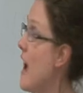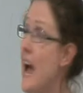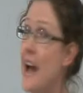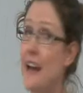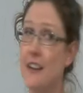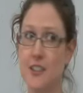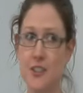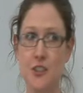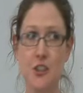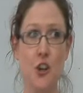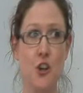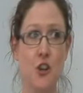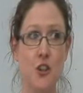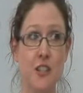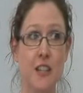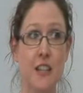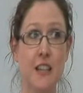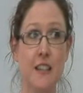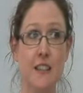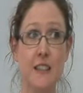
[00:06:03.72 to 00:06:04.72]
and start
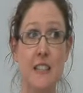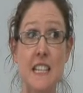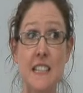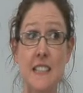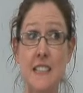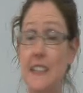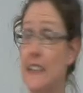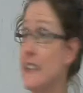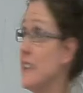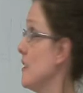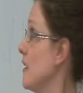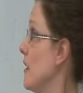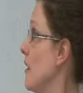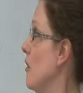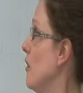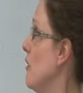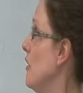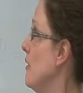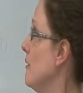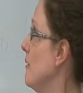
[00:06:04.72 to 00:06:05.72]
using it and eating it a
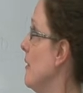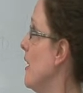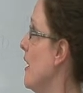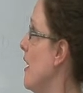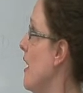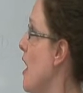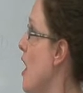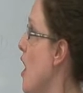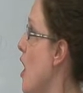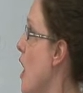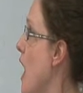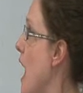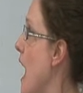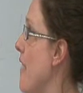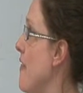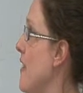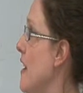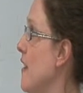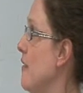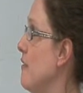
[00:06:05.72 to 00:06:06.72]
lot.
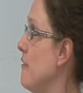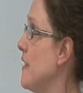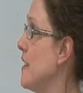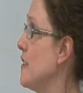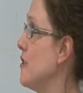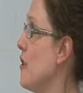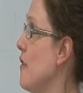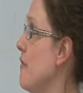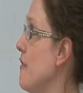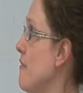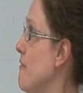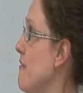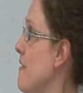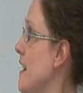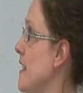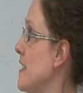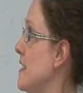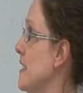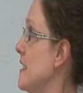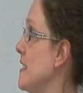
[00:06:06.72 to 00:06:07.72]
And then Phytophthora
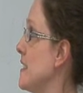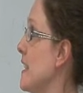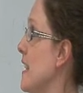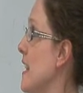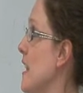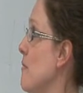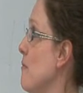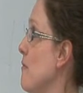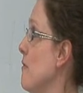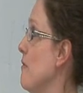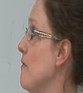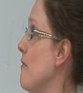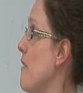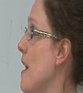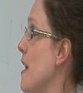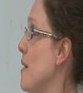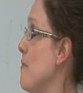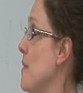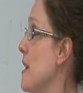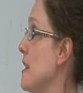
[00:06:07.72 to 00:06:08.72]
infestans came
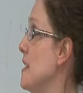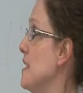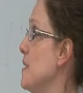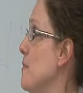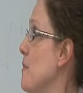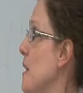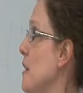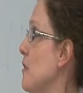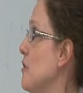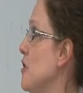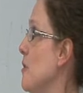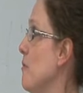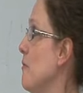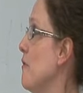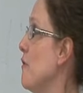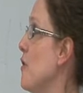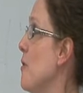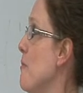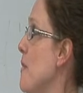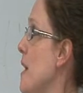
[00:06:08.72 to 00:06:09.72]
into Belgium
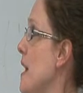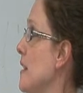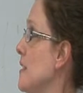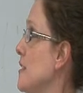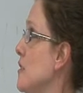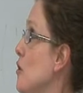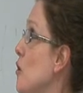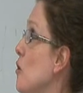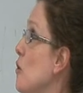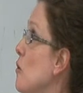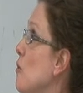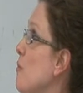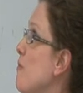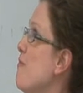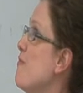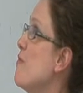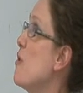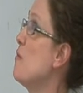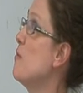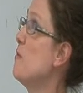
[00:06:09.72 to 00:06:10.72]
from Mexico,
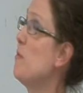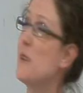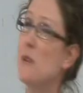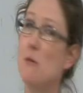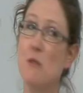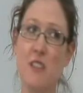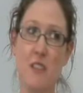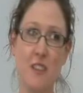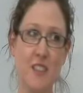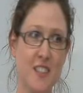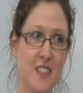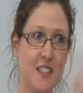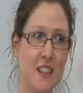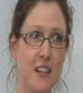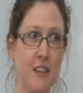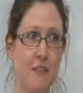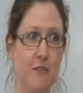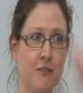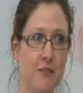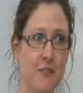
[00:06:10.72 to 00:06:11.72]
probably with the
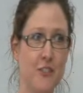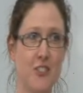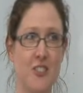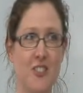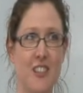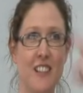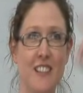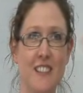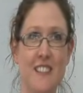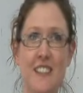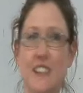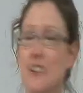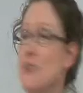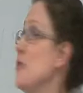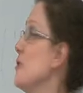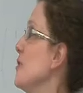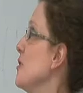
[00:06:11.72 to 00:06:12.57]
slave trading and all